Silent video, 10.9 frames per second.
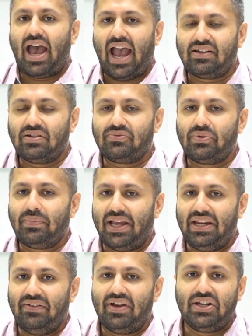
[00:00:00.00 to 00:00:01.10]
access from
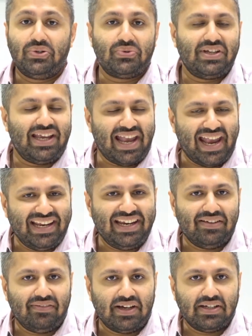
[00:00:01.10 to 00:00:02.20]
anywhere using any
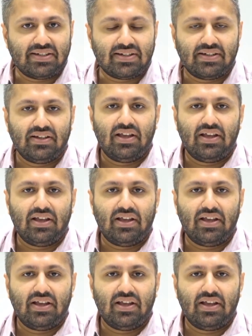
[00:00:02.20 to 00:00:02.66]
device,